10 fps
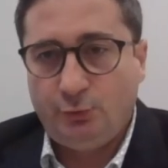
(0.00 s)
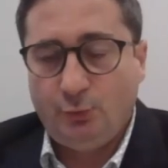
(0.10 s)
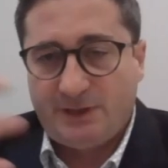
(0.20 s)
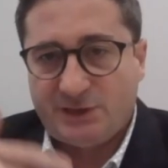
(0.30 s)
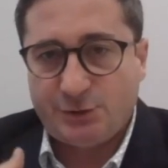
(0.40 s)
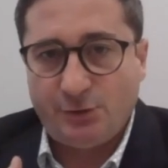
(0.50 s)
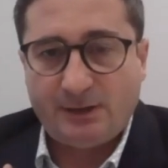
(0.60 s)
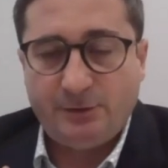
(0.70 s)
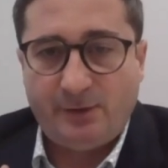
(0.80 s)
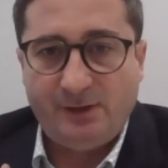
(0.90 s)
to
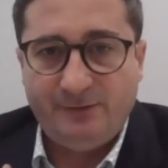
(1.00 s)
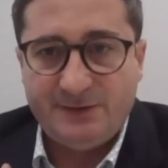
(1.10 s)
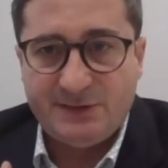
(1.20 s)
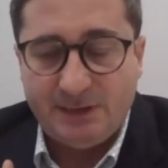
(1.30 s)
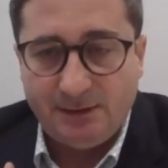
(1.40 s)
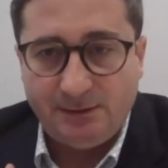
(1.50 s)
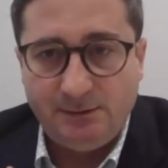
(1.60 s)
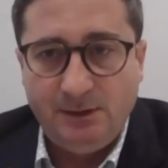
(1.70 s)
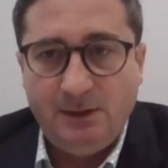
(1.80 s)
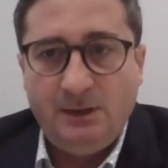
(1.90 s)
extract the relevant
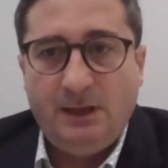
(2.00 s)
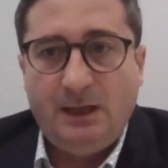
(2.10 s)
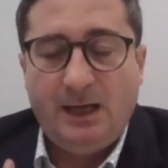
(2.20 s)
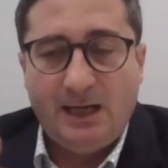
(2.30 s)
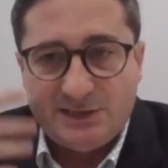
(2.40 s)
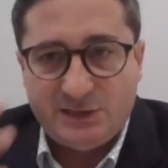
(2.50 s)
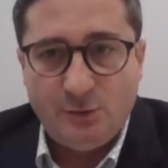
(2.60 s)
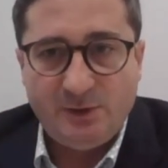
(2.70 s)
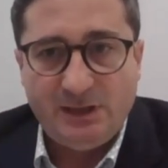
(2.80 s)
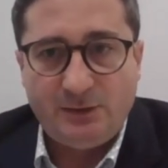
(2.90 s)
signal,
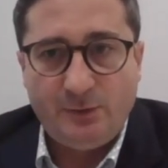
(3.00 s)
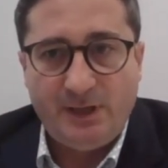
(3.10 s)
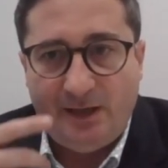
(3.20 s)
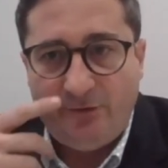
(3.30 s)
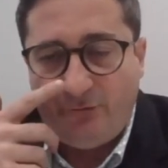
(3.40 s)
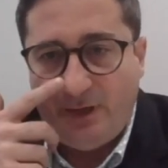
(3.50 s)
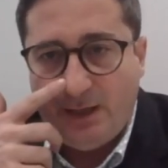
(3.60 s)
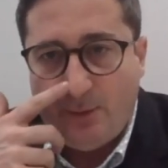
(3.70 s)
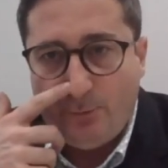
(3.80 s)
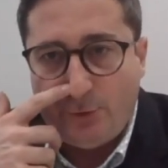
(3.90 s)
assuming that we have a
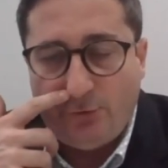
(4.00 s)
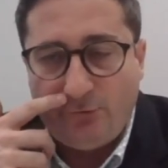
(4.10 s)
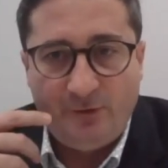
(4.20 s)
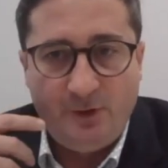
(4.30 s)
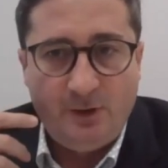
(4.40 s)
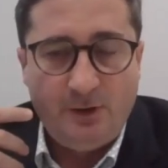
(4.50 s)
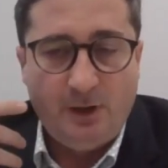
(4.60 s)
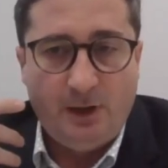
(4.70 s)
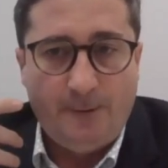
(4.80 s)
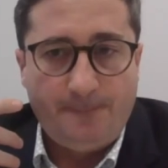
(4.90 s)
number of
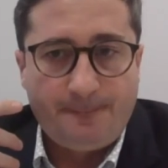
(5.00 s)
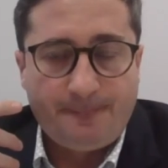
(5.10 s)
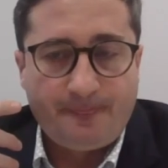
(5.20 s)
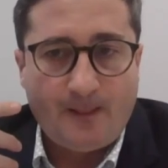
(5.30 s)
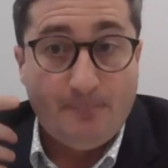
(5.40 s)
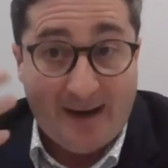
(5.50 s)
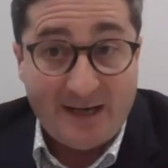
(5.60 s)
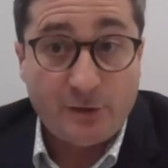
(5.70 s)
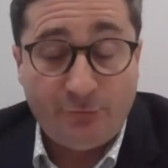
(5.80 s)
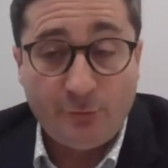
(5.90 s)

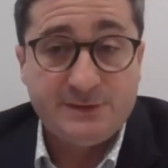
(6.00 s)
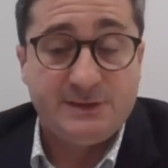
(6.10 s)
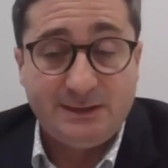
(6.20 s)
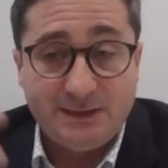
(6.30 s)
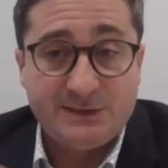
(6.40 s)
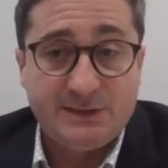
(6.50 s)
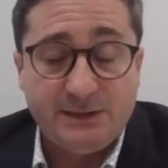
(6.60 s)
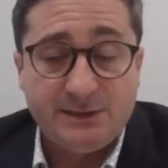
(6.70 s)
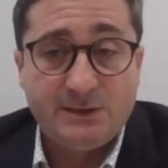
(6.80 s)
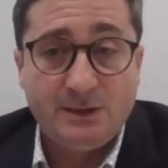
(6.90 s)
microphones that
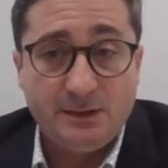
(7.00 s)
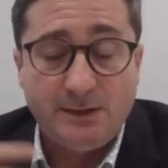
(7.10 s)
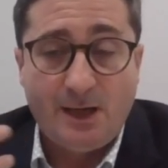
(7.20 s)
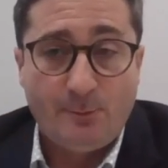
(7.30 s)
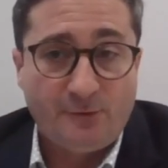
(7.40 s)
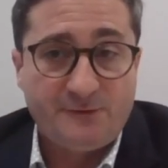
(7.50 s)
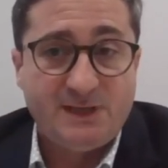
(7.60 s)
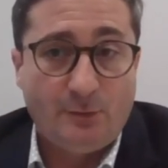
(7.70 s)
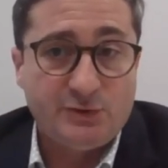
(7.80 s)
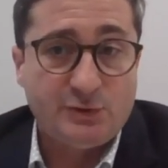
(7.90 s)
exceeds the number of
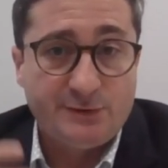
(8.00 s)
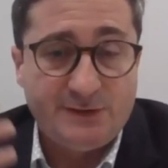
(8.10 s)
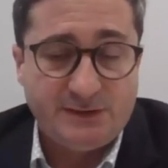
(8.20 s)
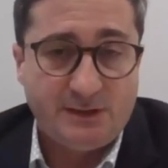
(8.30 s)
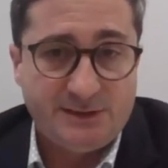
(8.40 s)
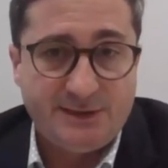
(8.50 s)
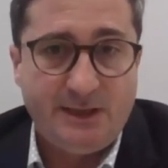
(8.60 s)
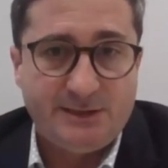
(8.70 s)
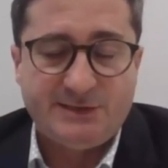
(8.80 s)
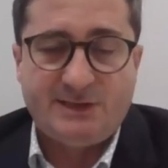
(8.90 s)
sound sources. In this
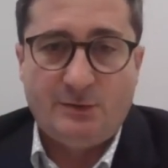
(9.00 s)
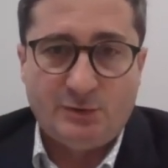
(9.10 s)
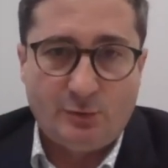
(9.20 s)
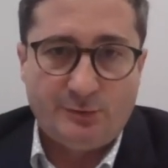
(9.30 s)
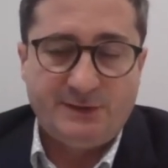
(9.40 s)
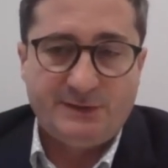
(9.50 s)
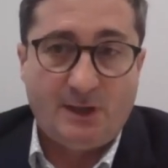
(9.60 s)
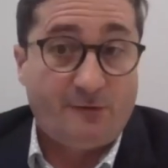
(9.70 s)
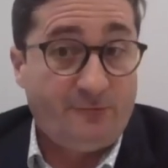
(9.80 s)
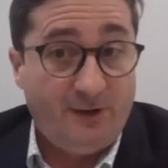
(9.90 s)
case, the sound
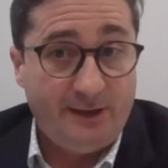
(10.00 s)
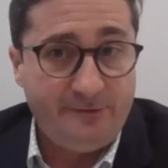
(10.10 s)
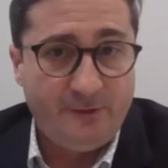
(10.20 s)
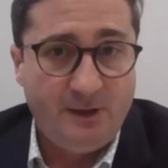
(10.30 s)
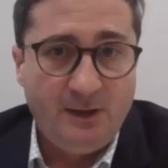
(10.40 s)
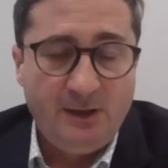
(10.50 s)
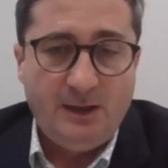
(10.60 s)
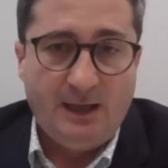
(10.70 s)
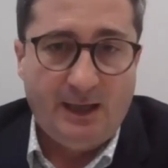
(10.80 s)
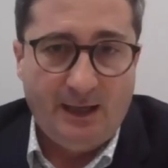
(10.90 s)
sources are 5,
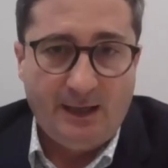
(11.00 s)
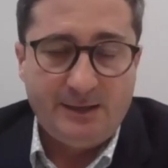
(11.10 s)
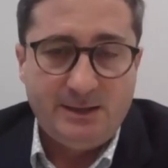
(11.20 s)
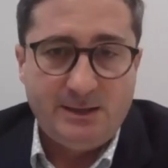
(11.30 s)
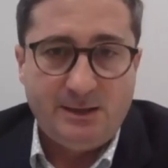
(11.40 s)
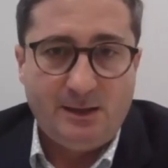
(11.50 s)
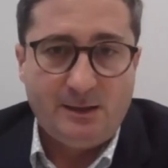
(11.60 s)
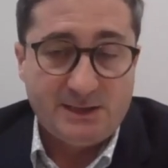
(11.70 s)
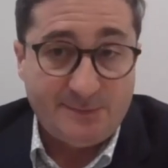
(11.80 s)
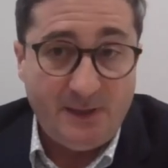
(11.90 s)
the
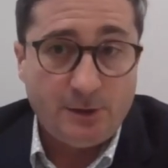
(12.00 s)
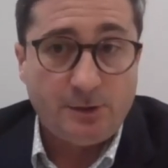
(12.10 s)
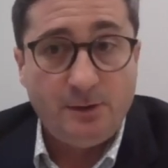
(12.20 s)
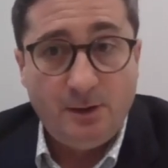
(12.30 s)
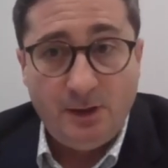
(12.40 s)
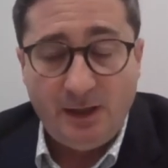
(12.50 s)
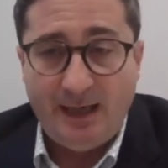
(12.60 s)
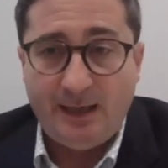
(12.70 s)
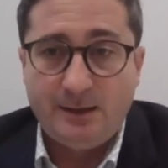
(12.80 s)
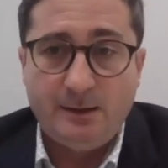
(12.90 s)
speaker
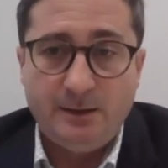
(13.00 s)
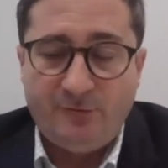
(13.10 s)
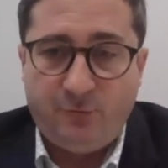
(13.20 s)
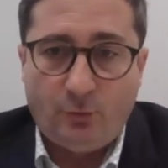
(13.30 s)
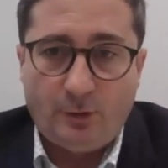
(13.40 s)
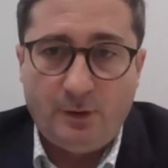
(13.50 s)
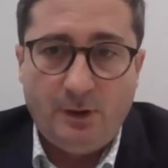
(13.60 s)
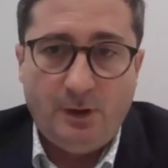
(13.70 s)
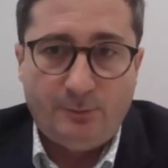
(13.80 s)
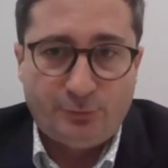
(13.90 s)
and the 4
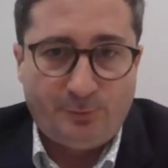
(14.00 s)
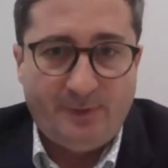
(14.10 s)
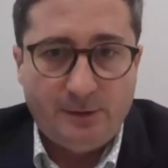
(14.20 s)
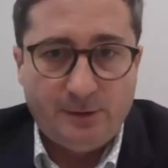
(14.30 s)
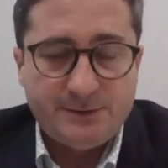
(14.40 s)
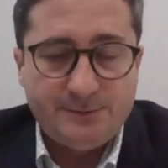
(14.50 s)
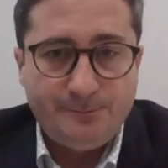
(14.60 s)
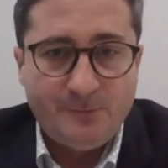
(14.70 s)
propellers.